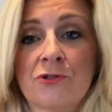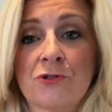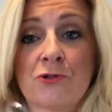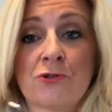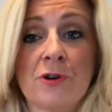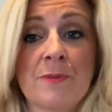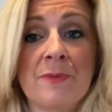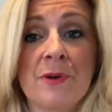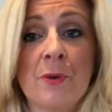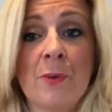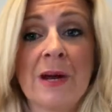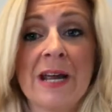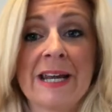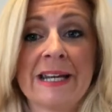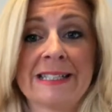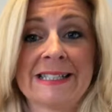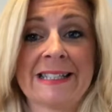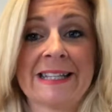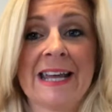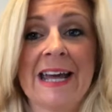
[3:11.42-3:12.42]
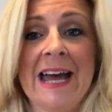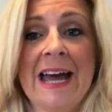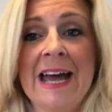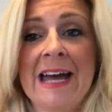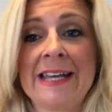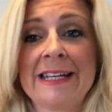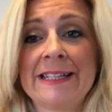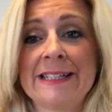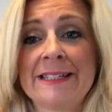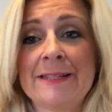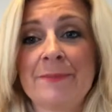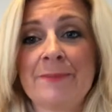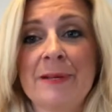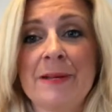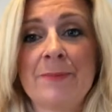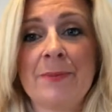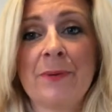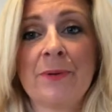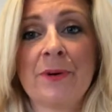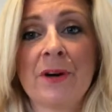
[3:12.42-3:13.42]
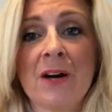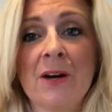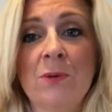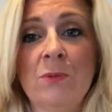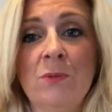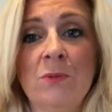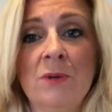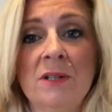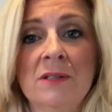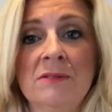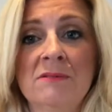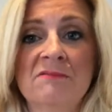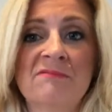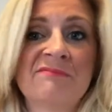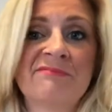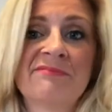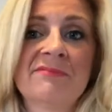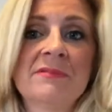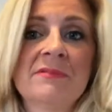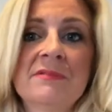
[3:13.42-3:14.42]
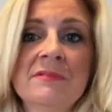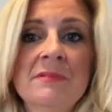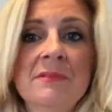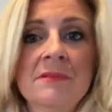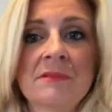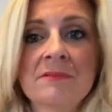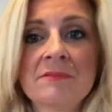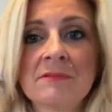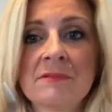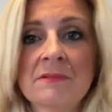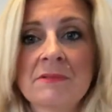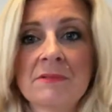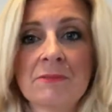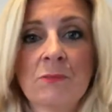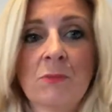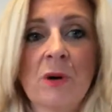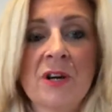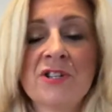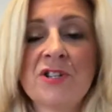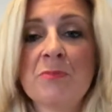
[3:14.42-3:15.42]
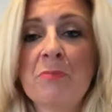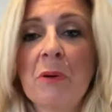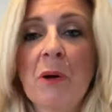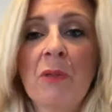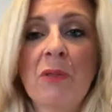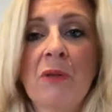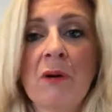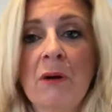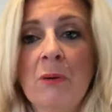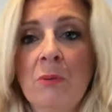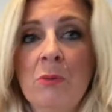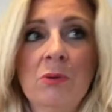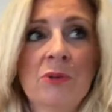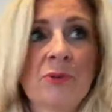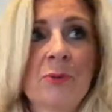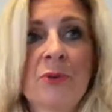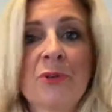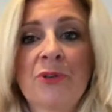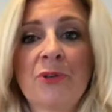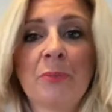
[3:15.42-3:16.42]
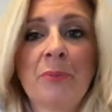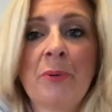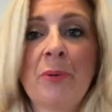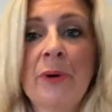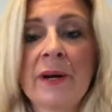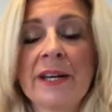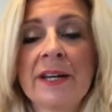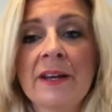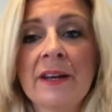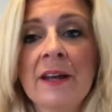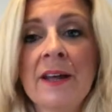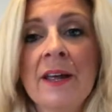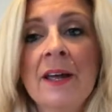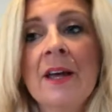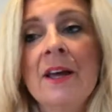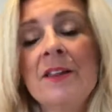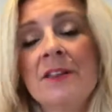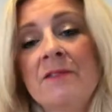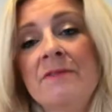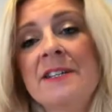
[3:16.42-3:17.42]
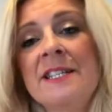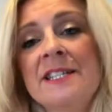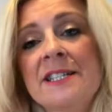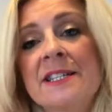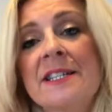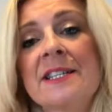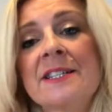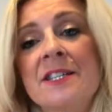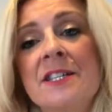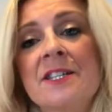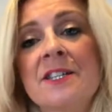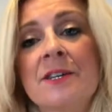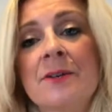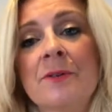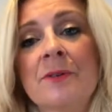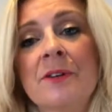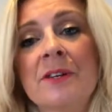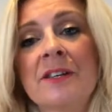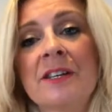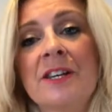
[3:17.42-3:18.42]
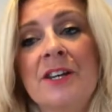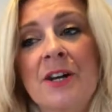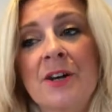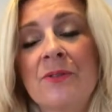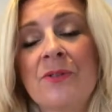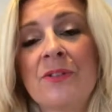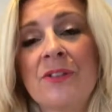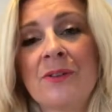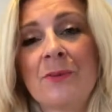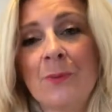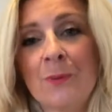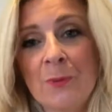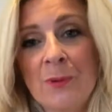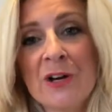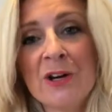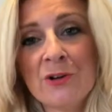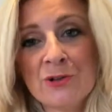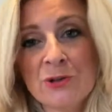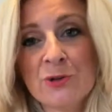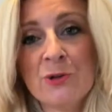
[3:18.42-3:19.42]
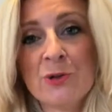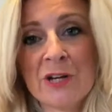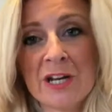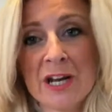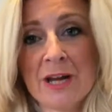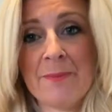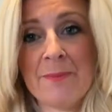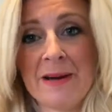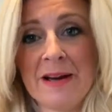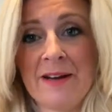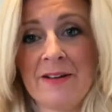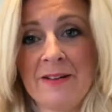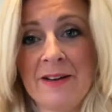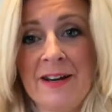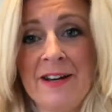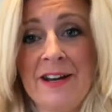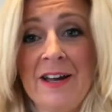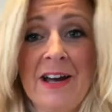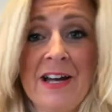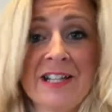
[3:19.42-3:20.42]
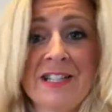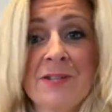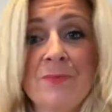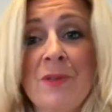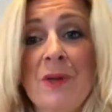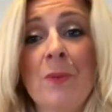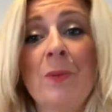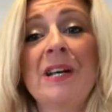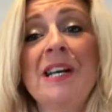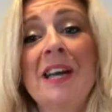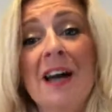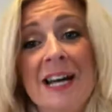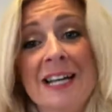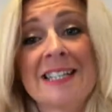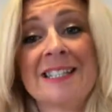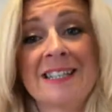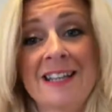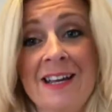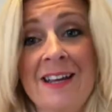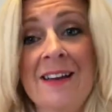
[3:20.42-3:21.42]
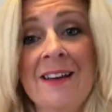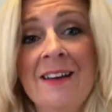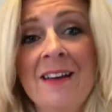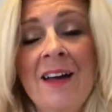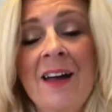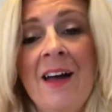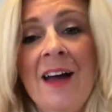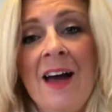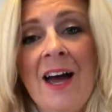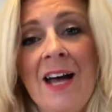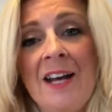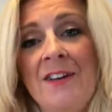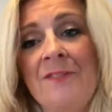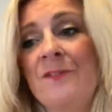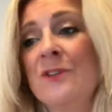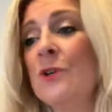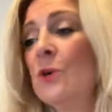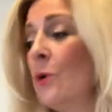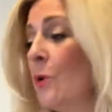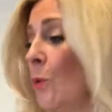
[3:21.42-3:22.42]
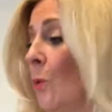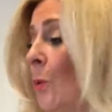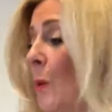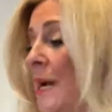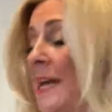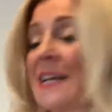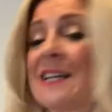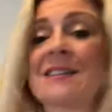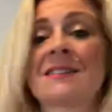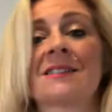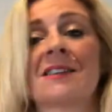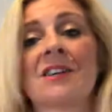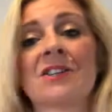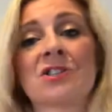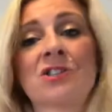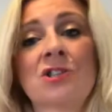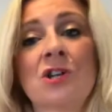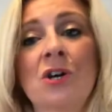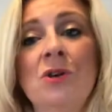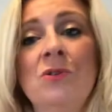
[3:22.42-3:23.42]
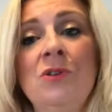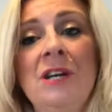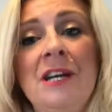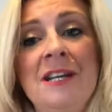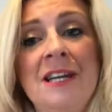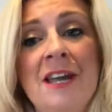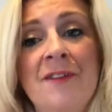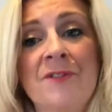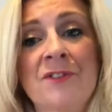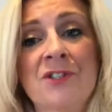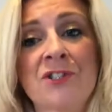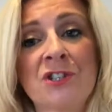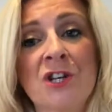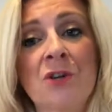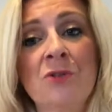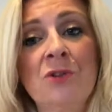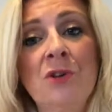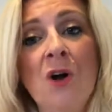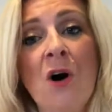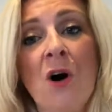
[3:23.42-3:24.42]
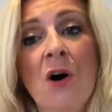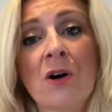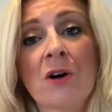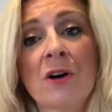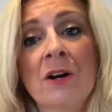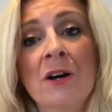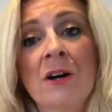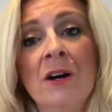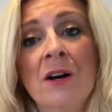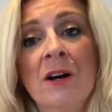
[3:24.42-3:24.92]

trim your wicks, and people go, well, why'd you bother? What's the point? The reason is that, you know, we are talking about an item that we light here, and if your wicks are left so long,